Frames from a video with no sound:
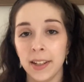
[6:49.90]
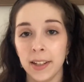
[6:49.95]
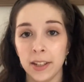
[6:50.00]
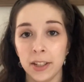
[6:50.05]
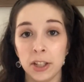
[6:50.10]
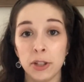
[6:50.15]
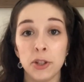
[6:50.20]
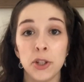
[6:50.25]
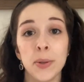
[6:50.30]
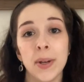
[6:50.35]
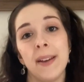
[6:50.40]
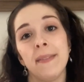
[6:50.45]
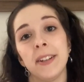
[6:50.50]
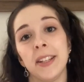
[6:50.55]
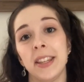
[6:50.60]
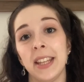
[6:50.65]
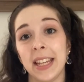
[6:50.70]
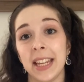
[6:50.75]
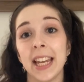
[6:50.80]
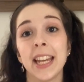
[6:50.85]
you do
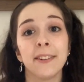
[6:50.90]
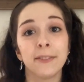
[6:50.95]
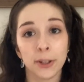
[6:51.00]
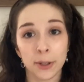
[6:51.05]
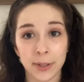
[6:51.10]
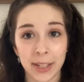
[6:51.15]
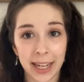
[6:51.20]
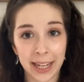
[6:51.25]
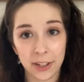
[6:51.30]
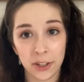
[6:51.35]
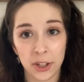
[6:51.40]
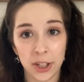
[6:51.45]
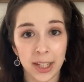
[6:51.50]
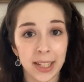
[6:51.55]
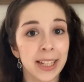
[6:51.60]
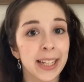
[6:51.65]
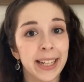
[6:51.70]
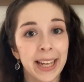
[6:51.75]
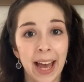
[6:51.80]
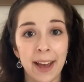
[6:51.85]
everything in rotation
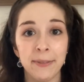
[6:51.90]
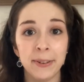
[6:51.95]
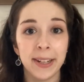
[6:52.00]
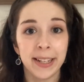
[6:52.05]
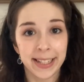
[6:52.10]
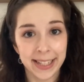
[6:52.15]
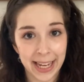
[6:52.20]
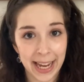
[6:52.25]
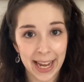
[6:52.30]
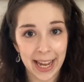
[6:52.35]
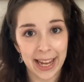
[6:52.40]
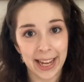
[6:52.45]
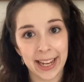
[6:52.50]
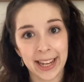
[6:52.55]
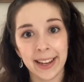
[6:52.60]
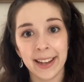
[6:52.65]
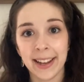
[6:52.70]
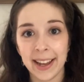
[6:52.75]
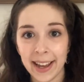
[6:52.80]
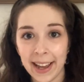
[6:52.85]
every
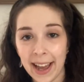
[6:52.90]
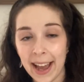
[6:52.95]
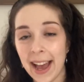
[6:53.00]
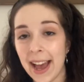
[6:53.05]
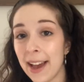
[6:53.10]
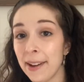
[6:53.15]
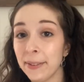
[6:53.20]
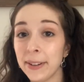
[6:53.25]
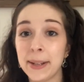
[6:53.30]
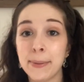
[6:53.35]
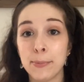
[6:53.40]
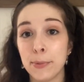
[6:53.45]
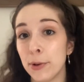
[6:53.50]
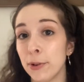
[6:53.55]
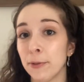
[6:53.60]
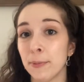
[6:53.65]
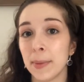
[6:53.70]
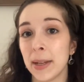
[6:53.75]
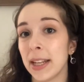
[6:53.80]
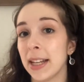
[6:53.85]
day every
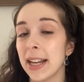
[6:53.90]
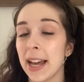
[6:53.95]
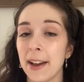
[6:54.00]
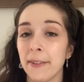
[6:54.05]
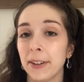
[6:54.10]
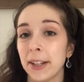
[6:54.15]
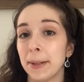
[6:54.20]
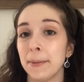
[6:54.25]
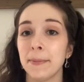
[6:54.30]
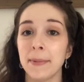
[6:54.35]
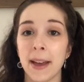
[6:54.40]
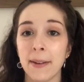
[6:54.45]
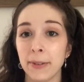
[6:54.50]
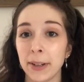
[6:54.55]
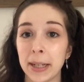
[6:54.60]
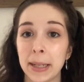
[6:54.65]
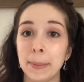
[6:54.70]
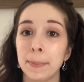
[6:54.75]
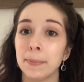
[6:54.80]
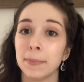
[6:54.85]
movement, every,
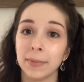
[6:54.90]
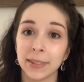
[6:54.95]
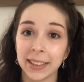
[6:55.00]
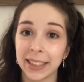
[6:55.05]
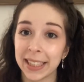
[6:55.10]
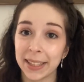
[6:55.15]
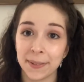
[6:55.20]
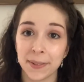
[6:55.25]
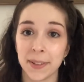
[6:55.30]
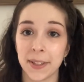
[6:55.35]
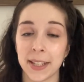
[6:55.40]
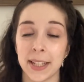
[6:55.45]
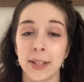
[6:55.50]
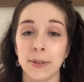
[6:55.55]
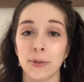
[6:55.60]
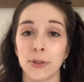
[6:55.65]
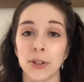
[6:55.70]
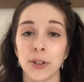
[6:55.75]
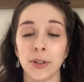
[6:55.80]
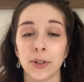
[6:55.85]
every lift that you
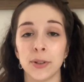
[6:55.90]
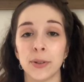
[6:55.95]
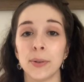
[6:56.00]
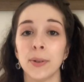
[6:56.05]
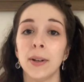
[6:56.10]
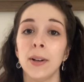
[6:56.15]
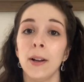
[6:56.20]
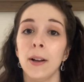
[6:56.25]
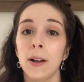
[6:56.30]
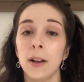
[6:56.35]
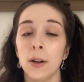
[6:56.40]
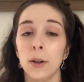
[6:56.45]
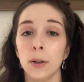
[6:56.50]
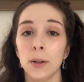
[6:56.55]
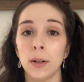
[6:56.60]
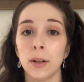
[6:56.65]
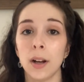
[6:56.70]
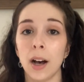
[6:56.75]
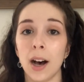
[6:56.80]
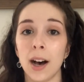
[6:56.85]
do
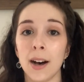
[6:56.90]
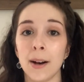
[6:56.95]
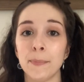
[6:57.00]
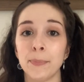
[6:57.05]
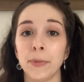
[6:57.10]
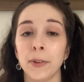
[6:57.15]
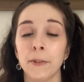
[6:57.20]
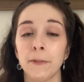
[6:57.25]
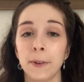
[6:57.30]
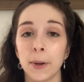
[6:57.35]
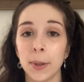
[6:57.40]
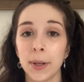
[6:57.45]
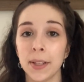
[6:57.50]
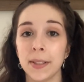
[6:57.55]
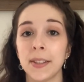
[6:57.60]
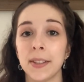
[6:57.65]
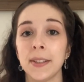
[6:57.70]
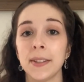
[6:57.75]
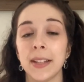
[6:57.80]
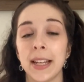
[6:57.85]
um,
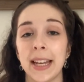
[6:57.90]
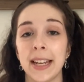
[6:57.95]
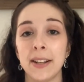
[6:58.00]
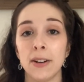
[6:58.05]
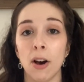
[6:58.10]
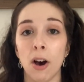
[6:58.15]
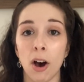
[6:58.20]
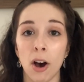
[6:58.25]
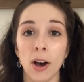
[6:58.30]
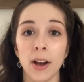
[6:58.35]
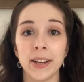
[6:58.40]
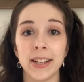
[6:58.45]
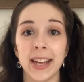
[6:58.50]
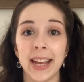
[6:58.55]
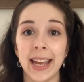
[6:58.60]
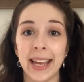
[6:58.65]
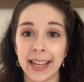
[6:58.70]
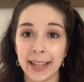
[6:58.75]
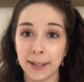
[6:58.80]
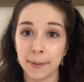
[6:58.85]
focuses in on
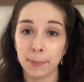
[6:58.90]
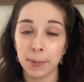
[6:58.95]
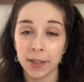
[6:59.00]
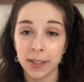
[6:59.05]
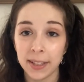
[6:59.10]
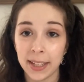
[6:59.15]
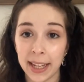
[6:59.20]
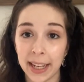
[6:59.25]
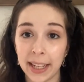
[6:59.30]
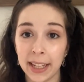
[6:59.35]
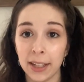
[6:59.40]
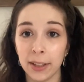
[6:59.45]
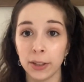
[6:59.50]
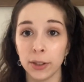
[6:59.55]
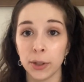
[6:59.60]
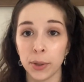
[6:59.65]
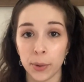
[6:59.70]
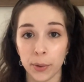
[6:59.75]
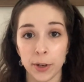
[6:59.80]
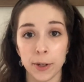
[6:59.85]
a
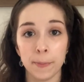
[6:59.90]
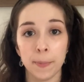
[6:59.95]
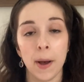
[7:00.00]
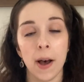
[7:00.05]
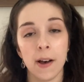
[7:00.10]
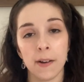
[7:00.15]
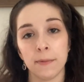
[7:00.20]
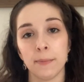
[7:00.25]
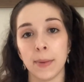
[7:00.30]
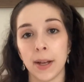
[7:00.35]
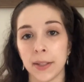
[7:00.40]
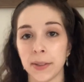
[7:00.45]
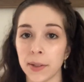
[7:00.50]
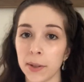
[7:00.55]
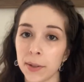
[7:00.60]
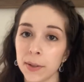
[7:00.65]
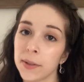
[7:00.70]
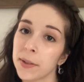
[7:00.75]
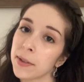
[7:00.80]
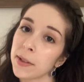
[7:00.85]
particular group of
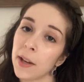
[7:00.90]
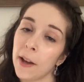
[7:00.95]
muscles.